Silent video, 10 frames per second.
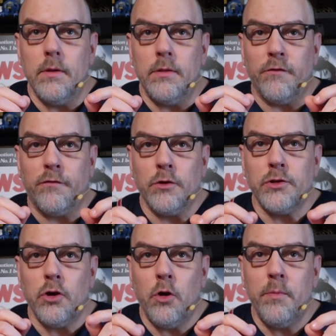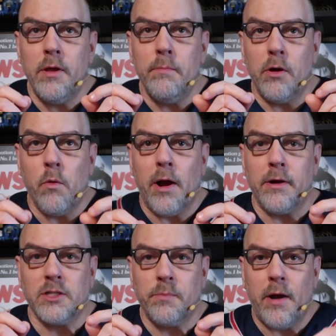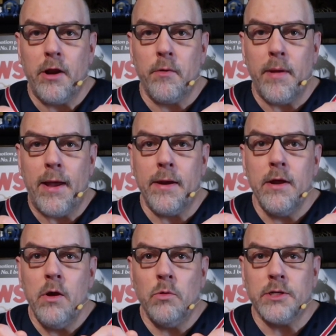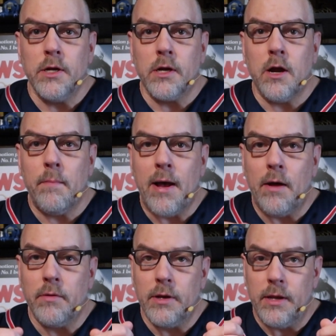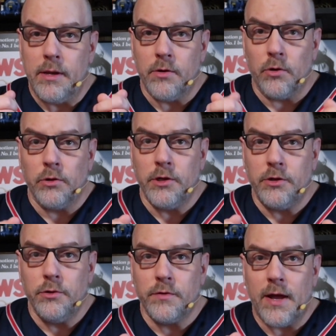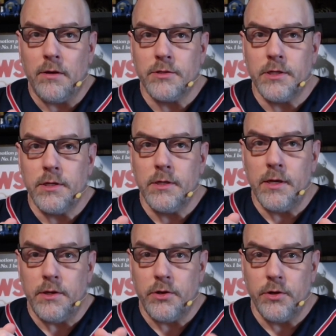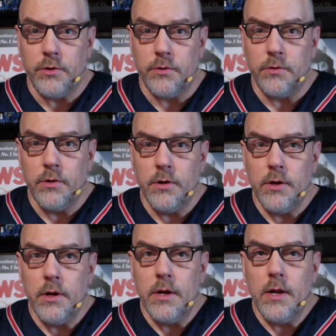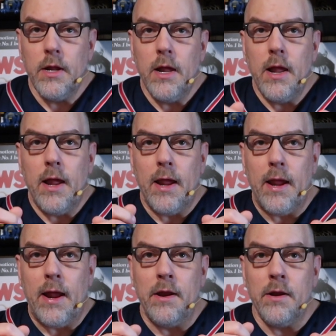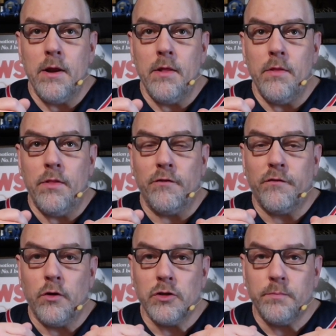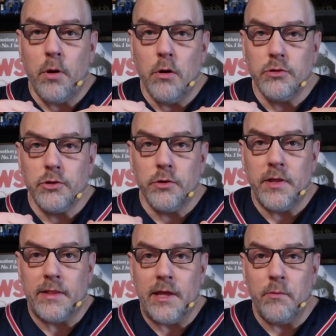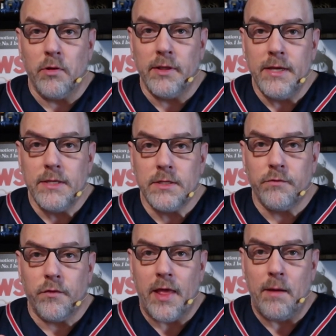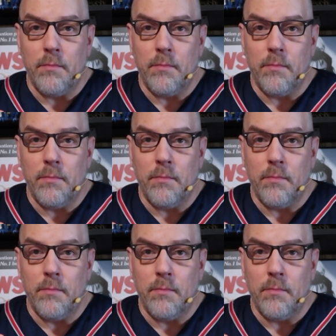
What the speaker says: the first Tobey Maguire Spider-Man was going to come out in early 2002. And the first poster that they released for that